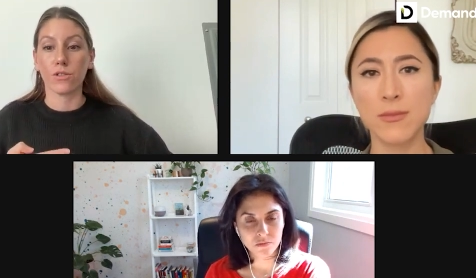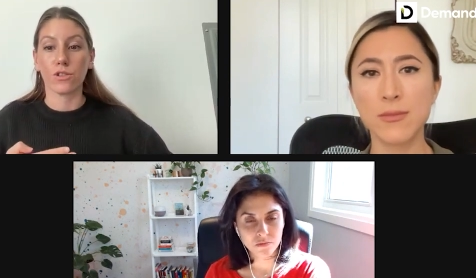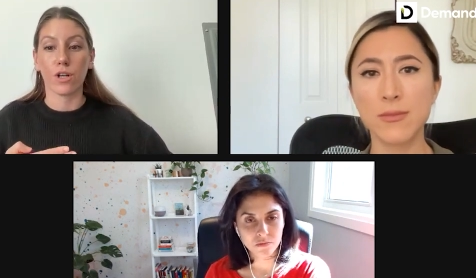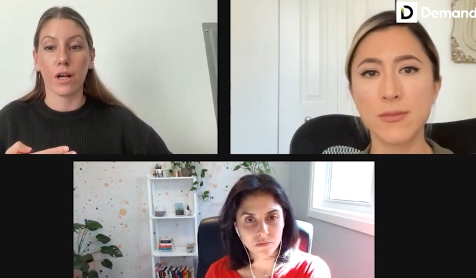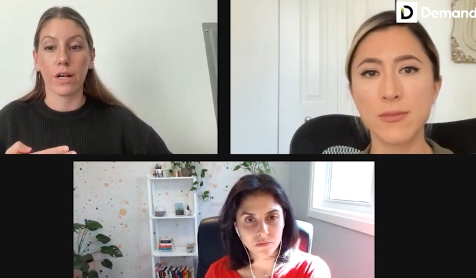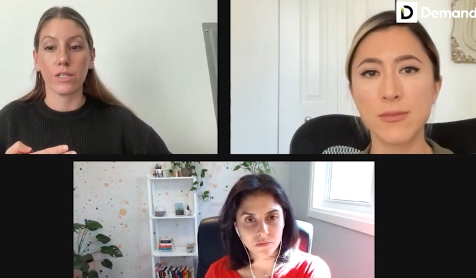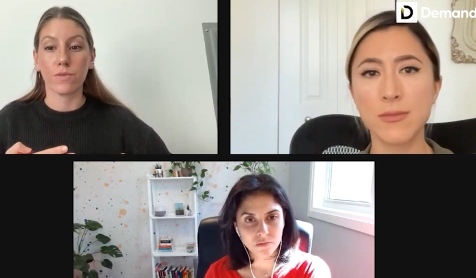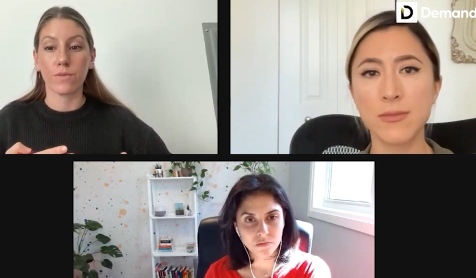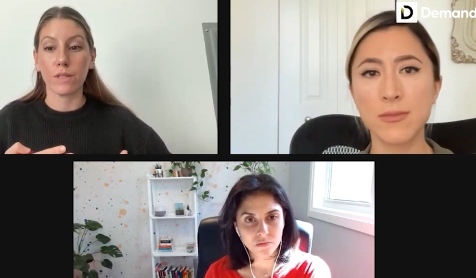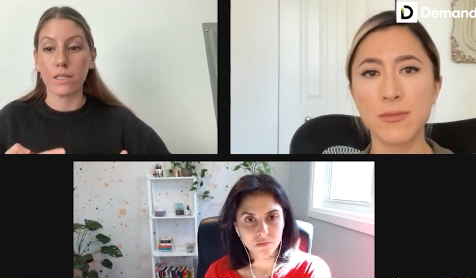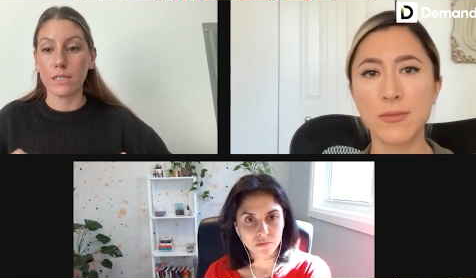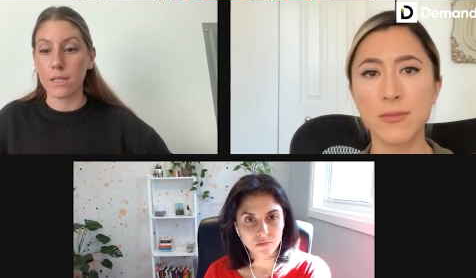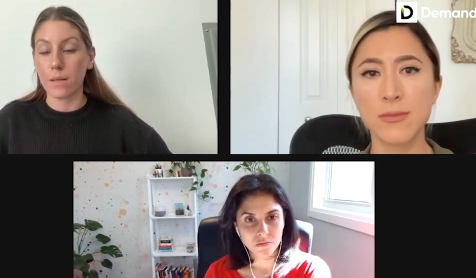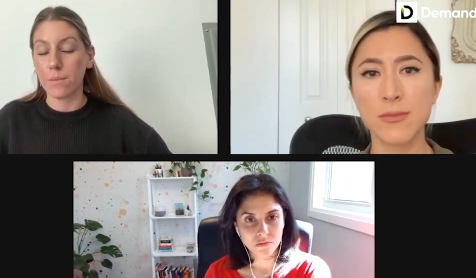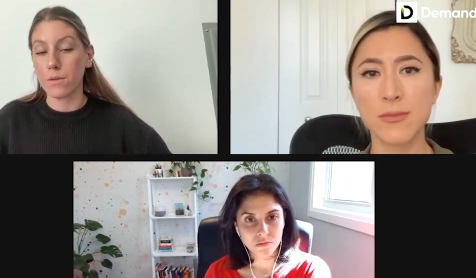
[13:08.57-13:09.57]
Speaker 1: you're trying to
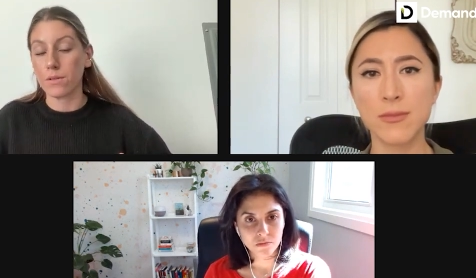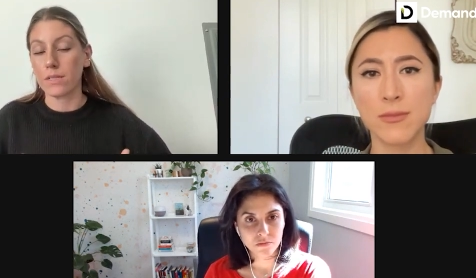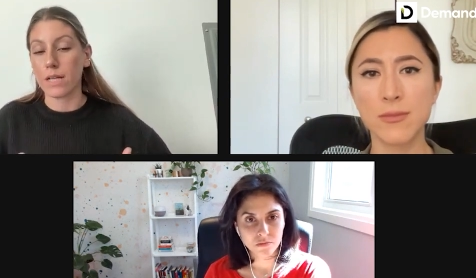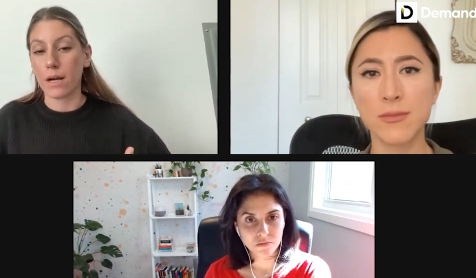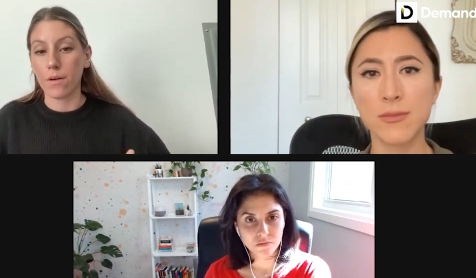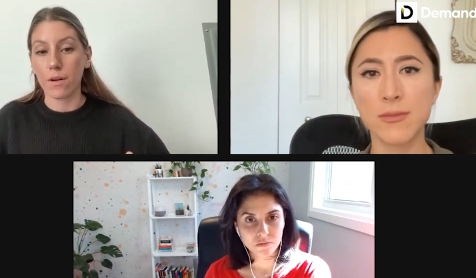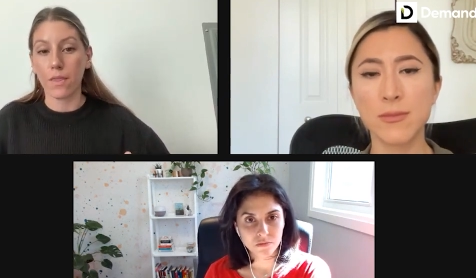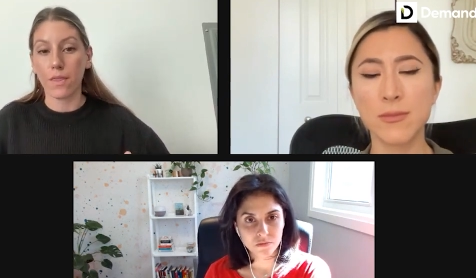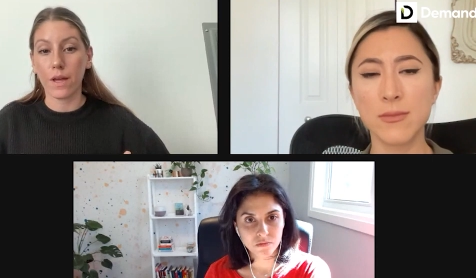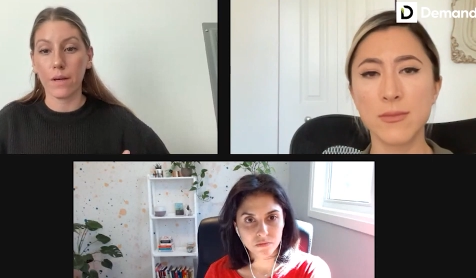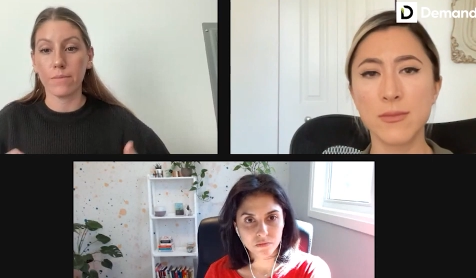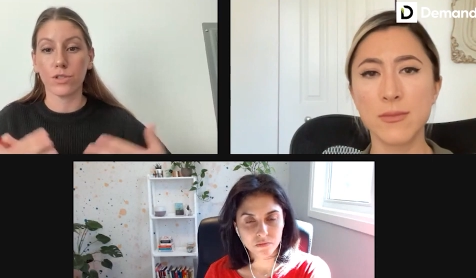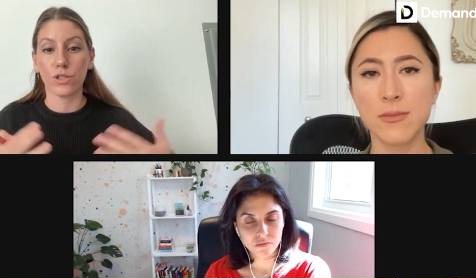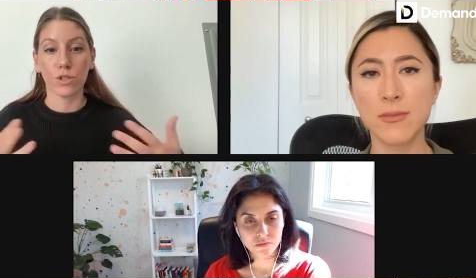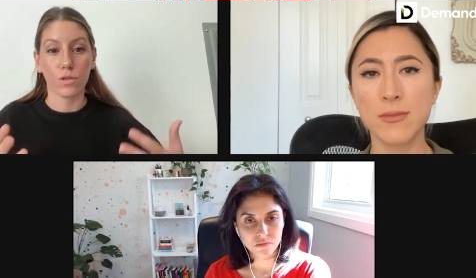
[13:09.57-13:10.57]
really double down on
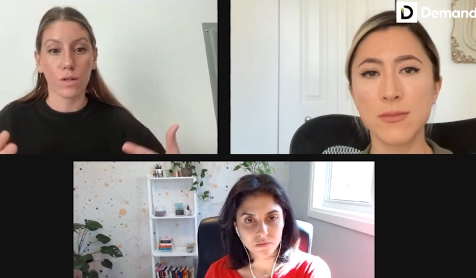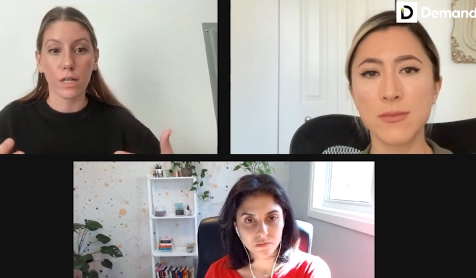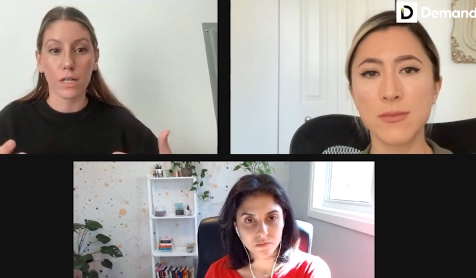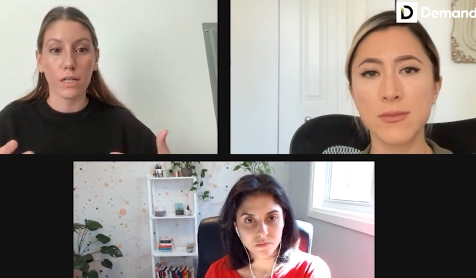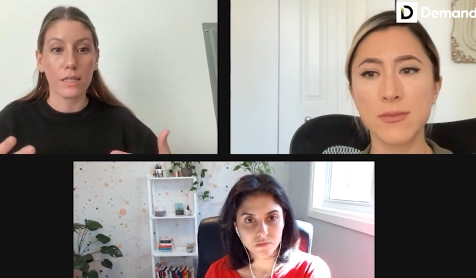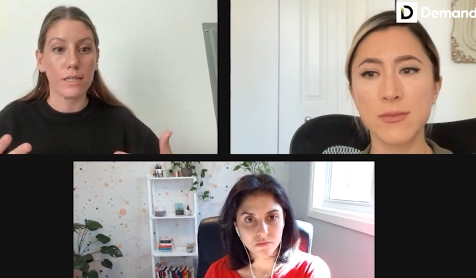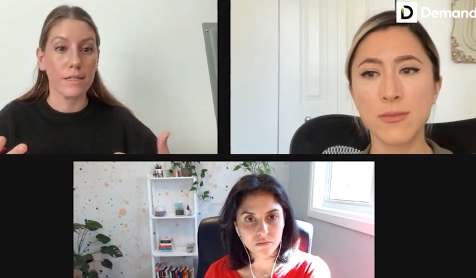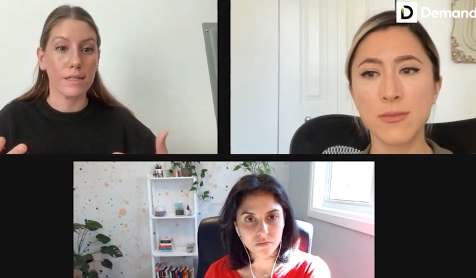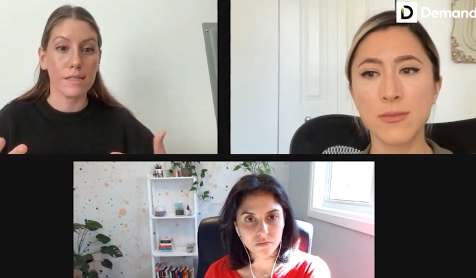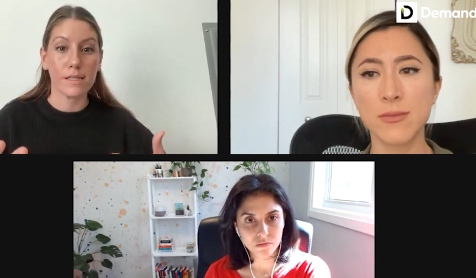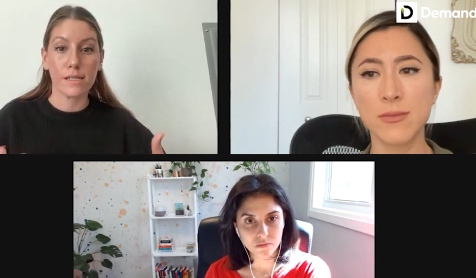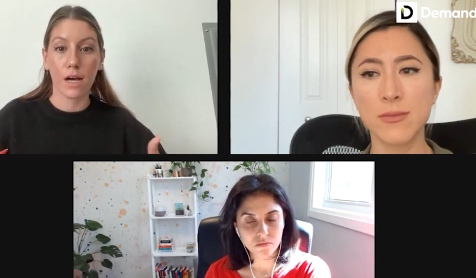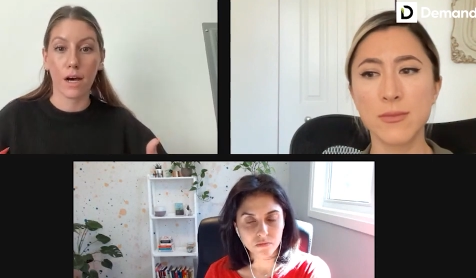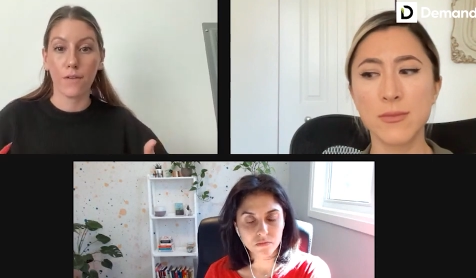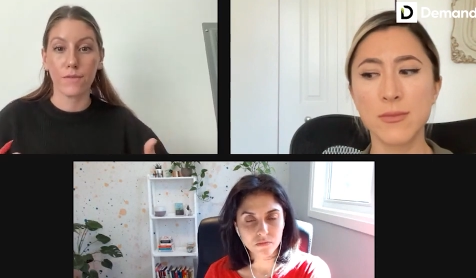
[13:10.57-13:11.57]
them during
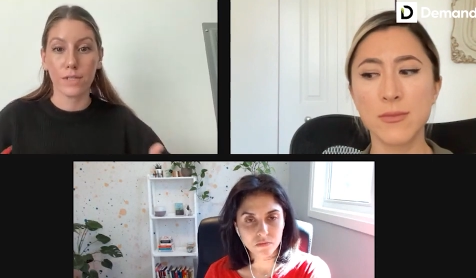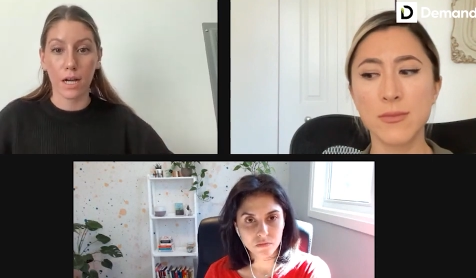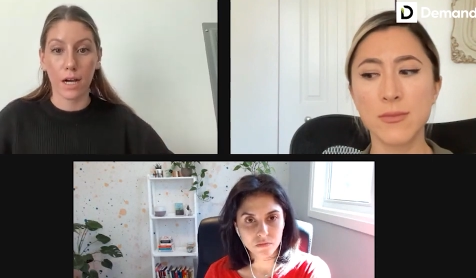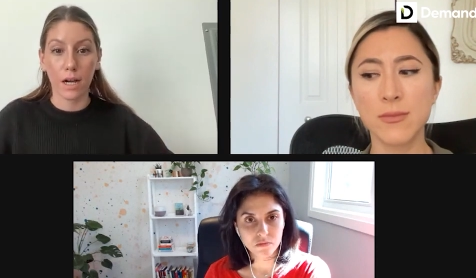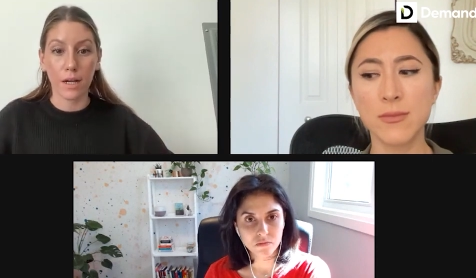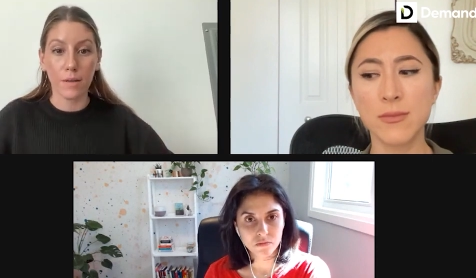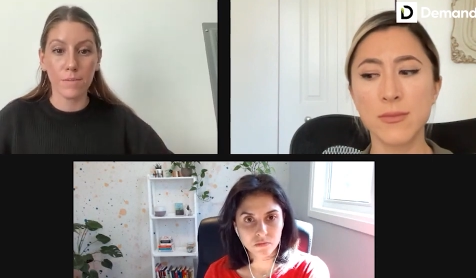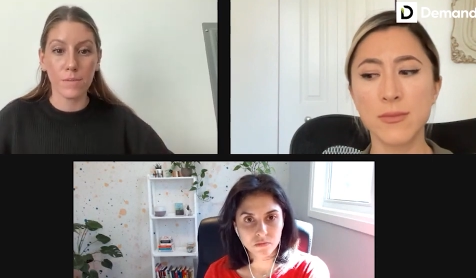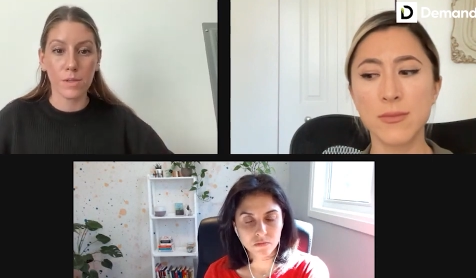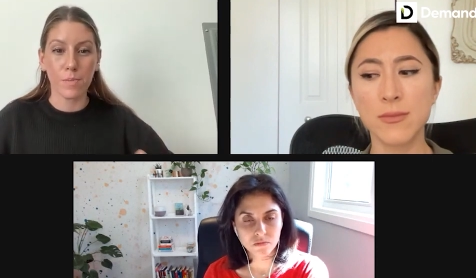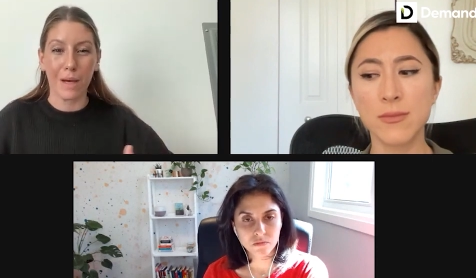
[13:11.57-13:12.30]
these tough times.